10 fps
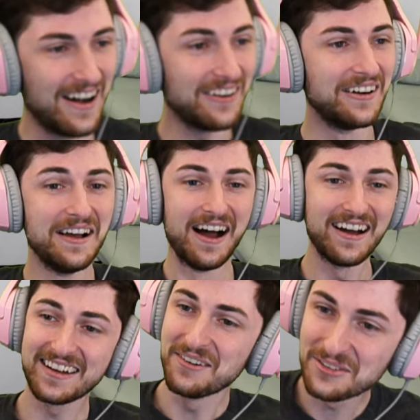oh,
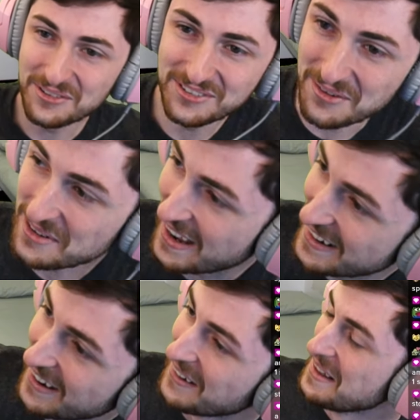fuck, it must be somebody I
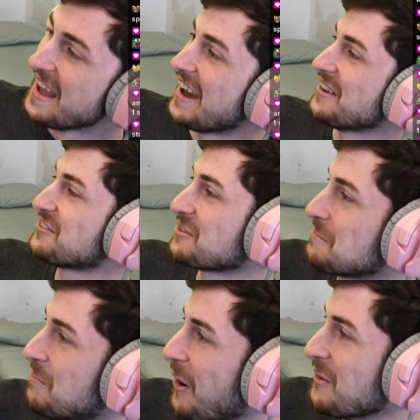know. And it's
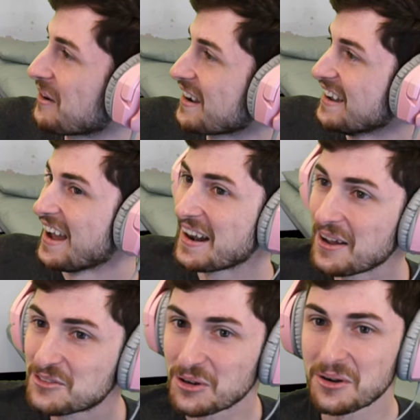just poke. And I
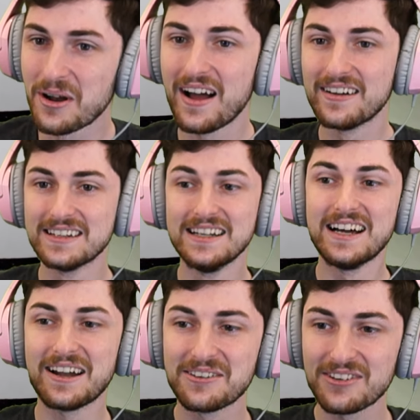turn around
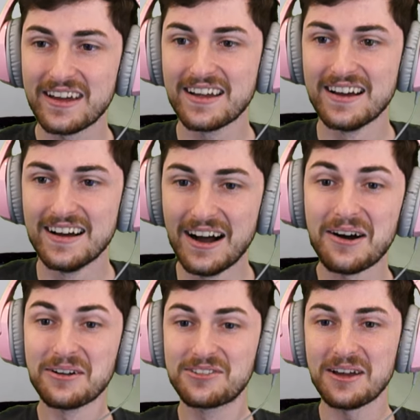and I was like, oh,
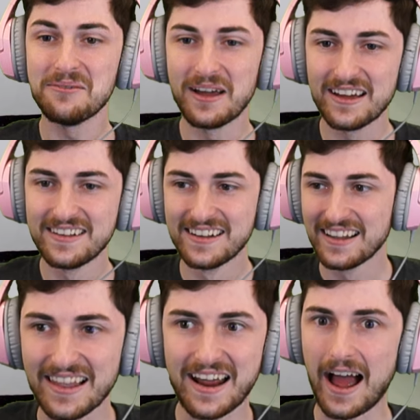what's up, man?
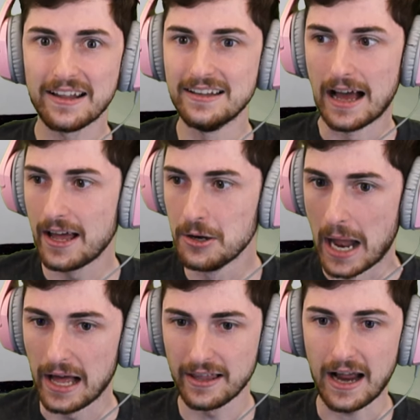Like, I did, I do
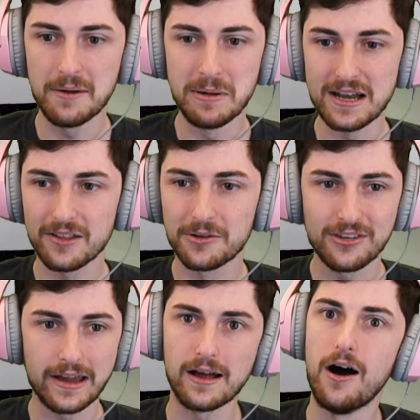not, like, I immediately was
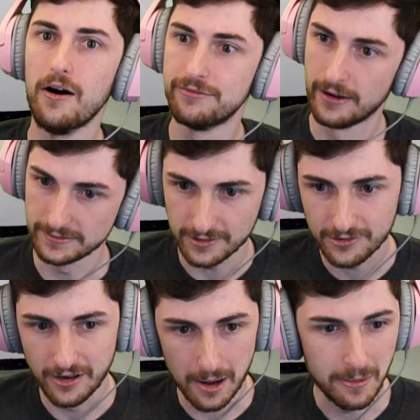like, oh, this
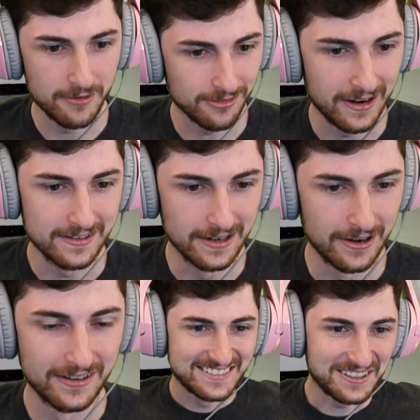is not my friend, you
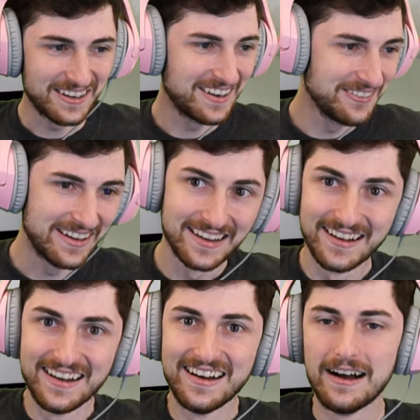know? Turn around, like,
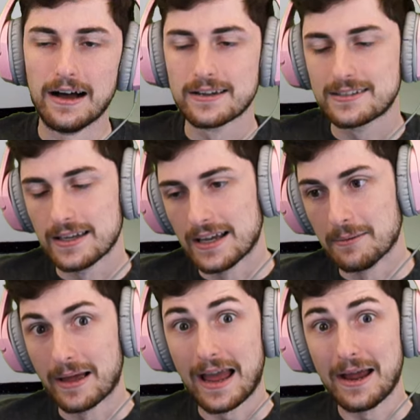oh, shit. I'm
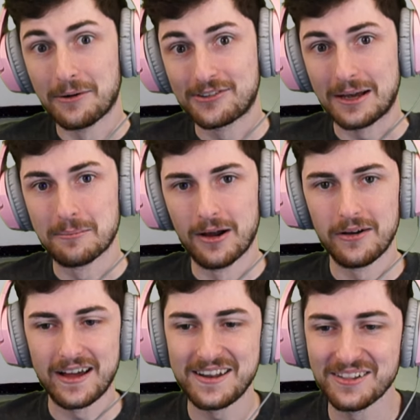like, hey, what's up, bro?
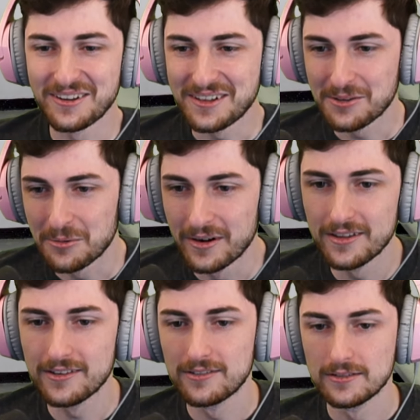And he literally gives me one of
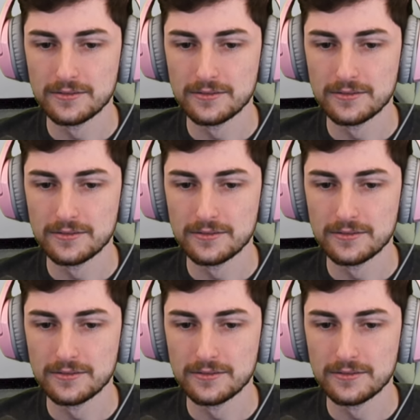these.